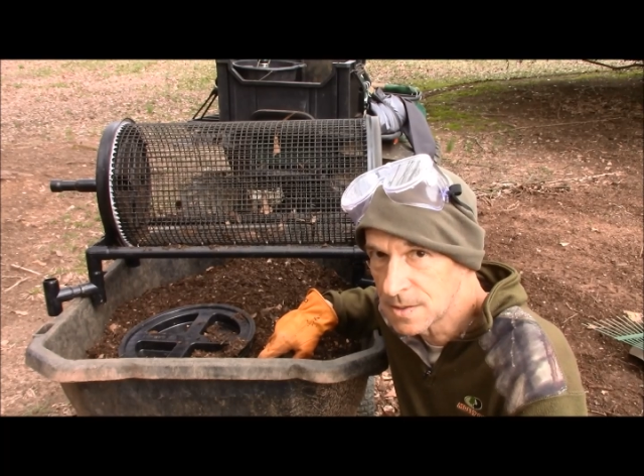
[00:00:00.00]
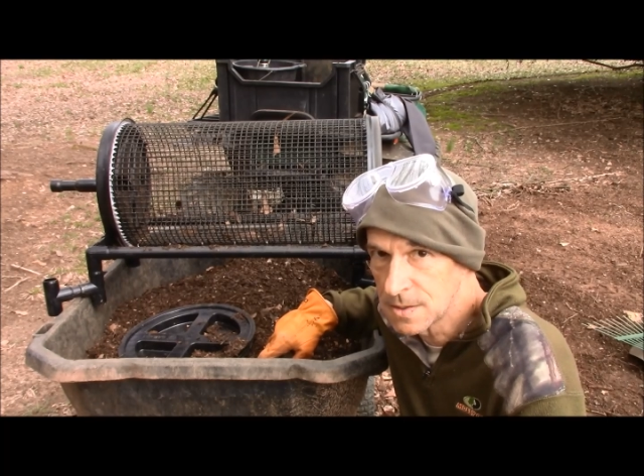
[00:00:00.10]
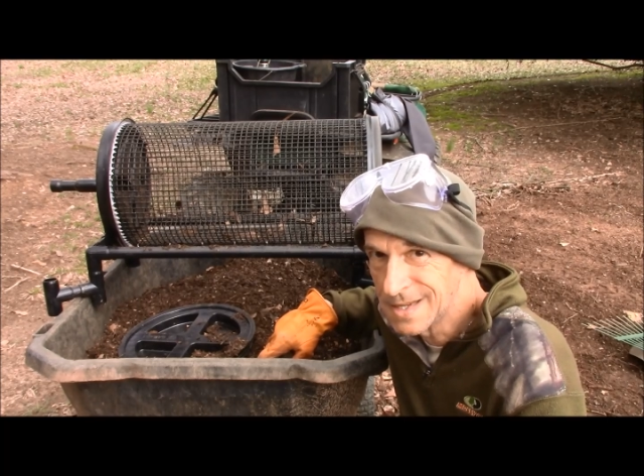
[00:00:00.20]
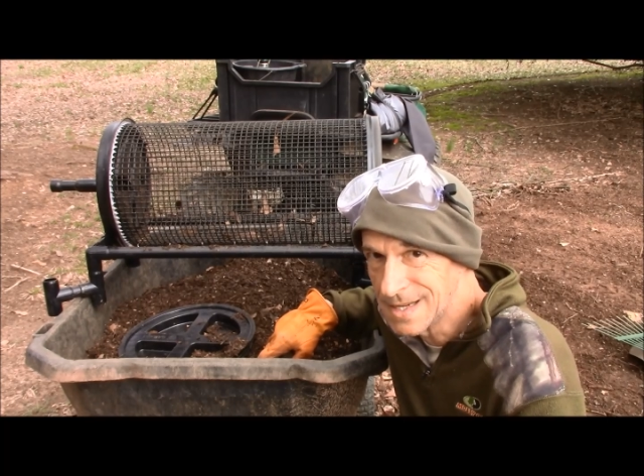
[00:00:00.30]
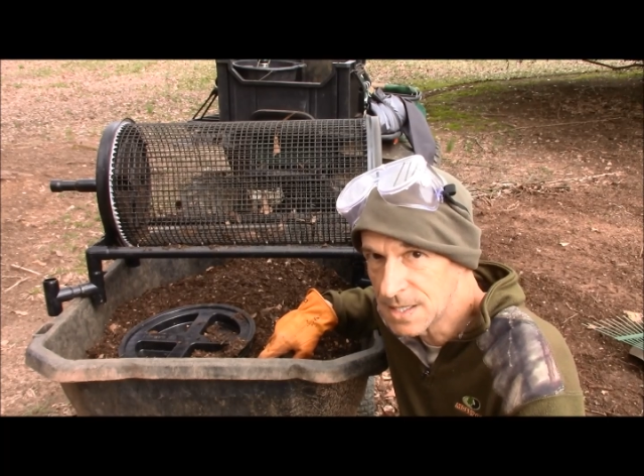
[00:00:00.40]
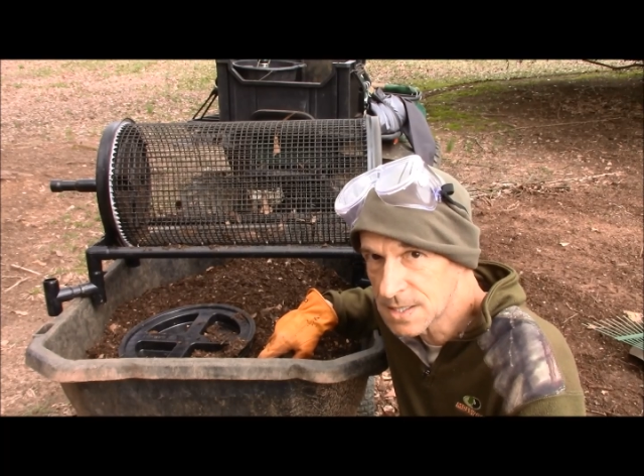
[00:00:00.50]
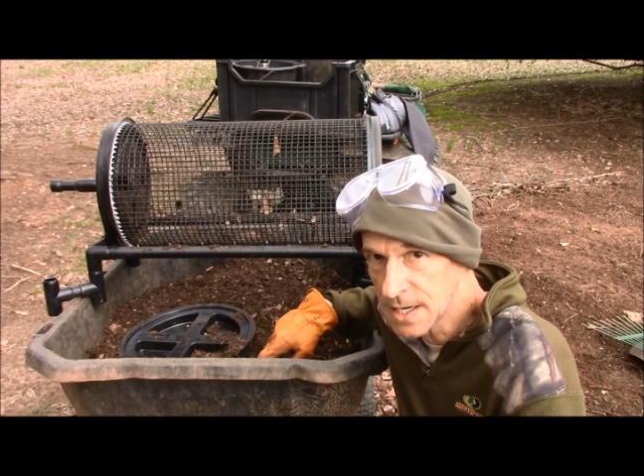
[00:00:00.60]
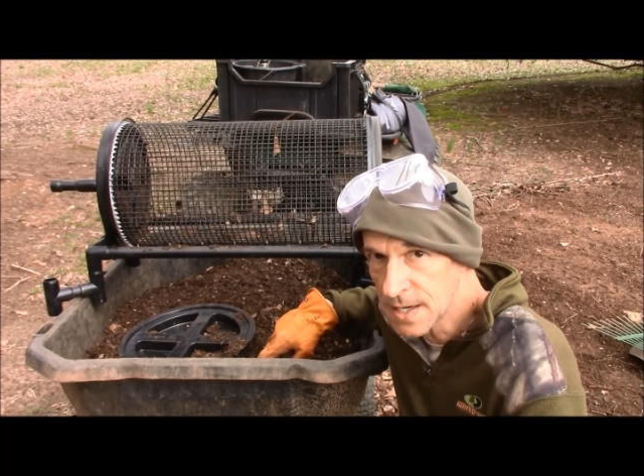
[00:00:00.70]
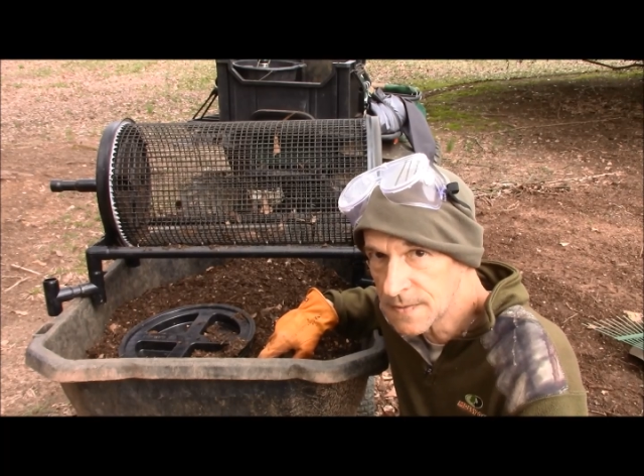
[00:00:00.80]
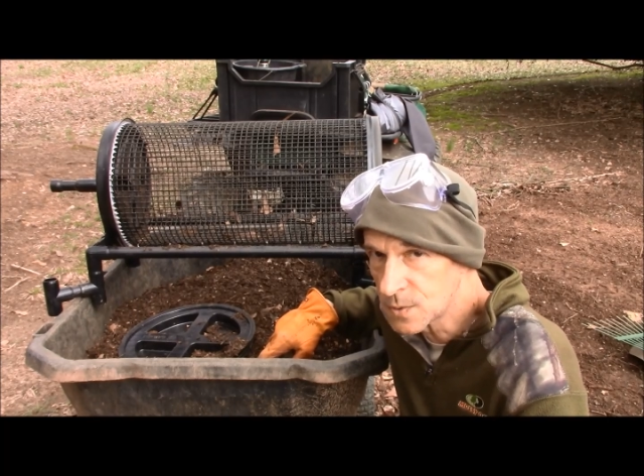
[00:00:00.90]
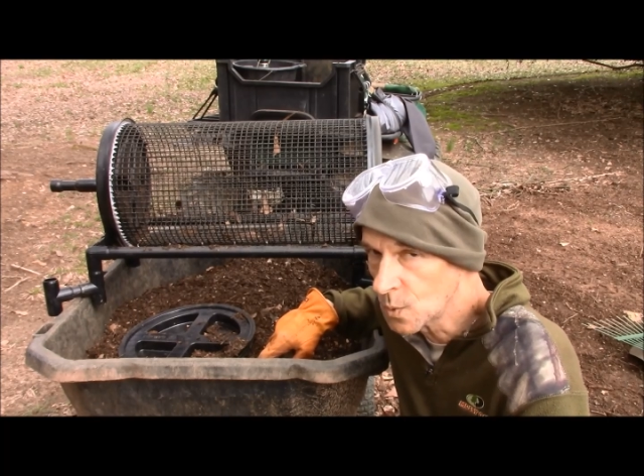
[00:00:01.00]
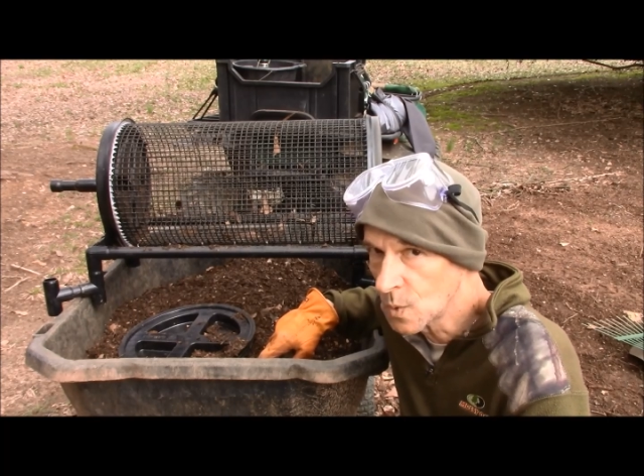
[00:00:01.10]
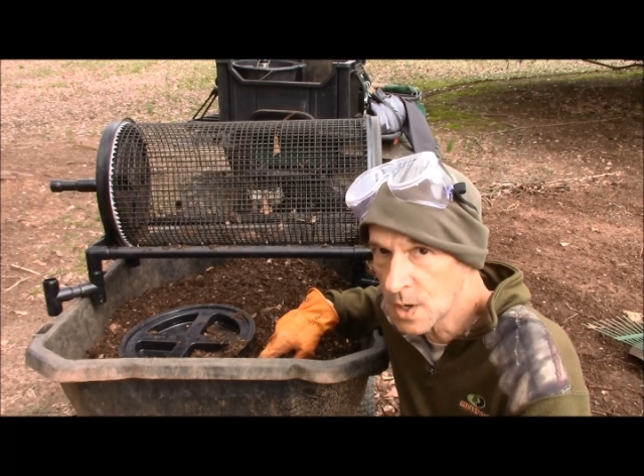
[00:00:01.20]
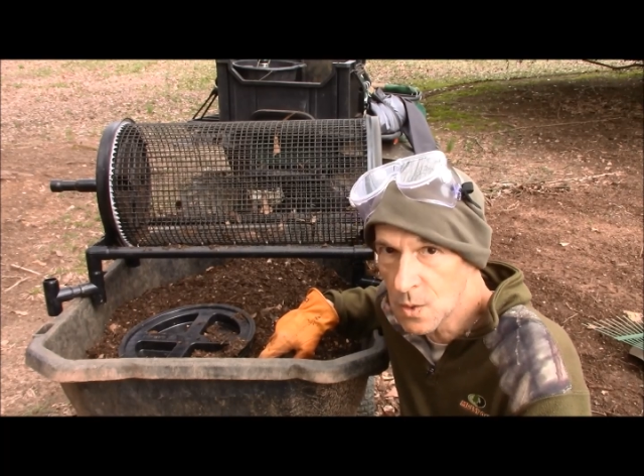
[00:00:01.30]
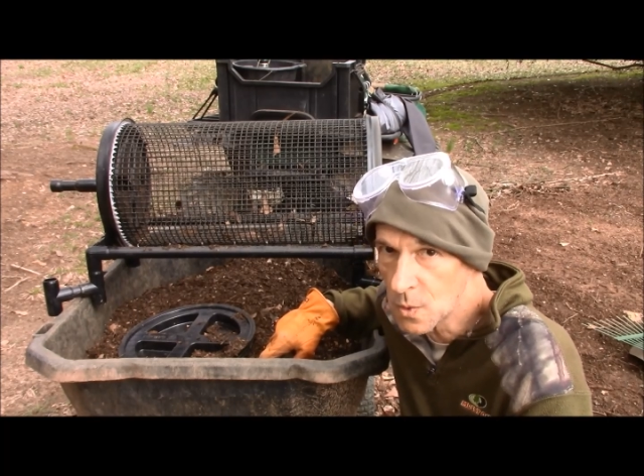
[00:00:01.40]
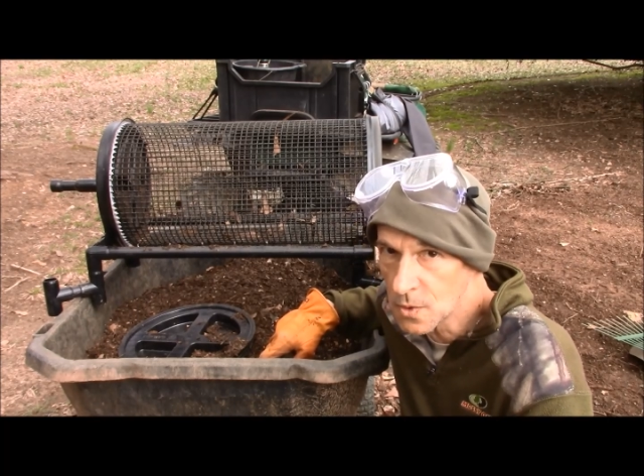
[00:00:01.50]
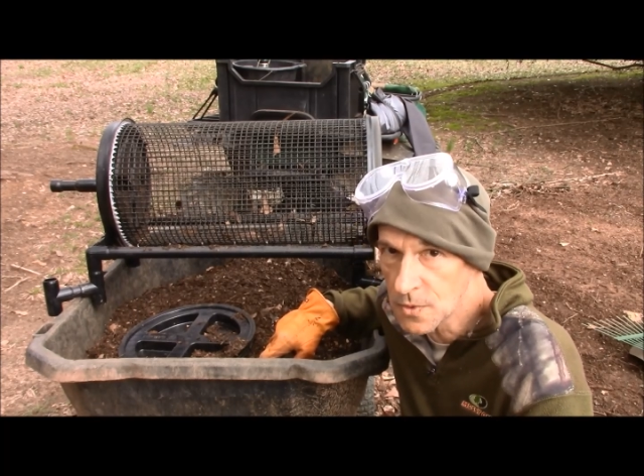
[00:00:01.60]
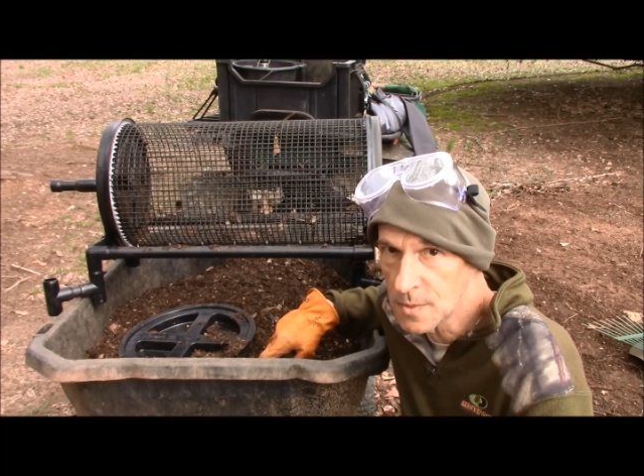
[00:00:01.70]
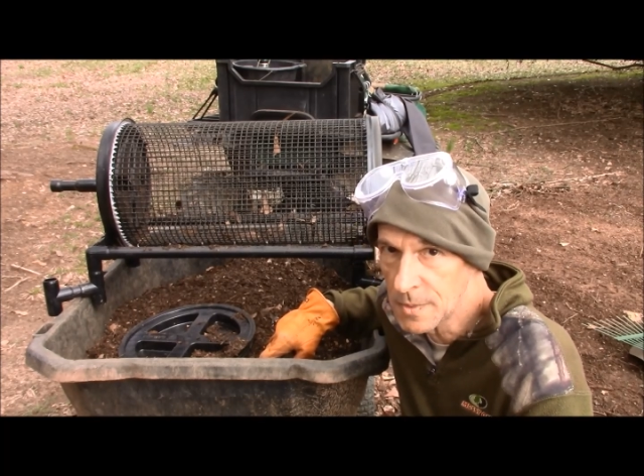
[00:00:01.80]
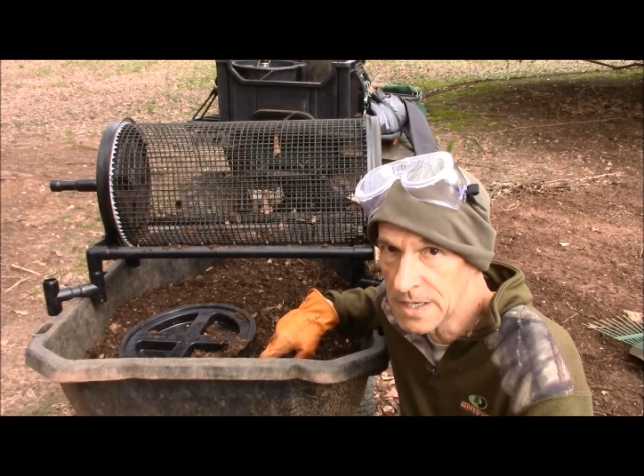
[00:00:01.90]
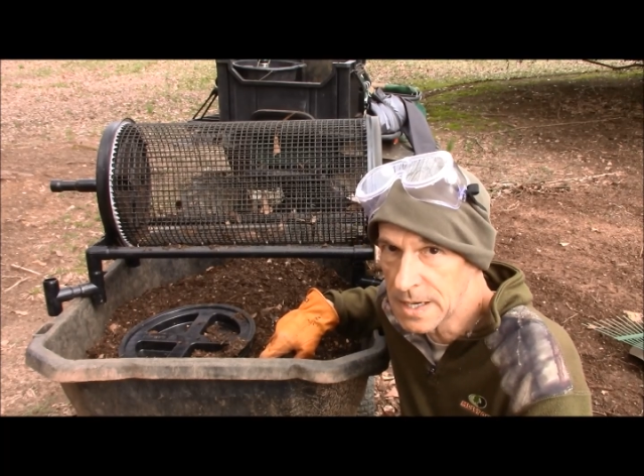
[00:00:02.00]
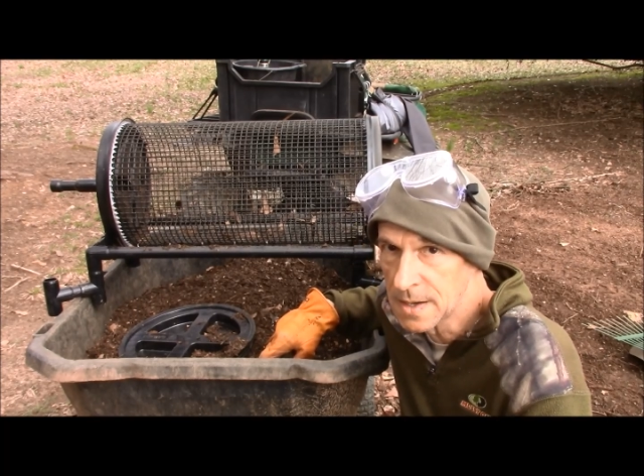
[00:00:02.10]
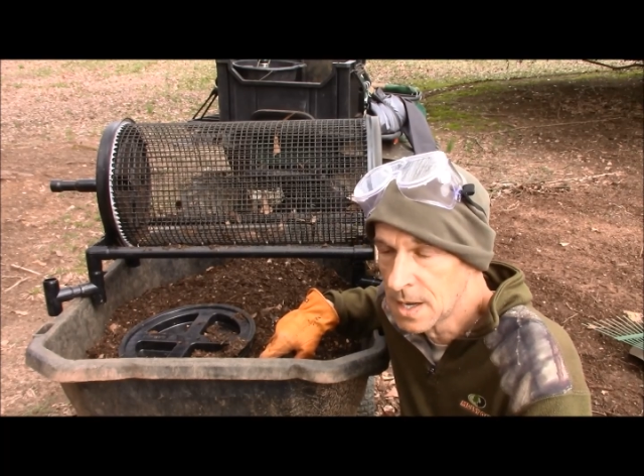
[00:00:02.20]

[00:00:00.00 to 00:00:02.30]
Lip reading: that it saves, well worth the money.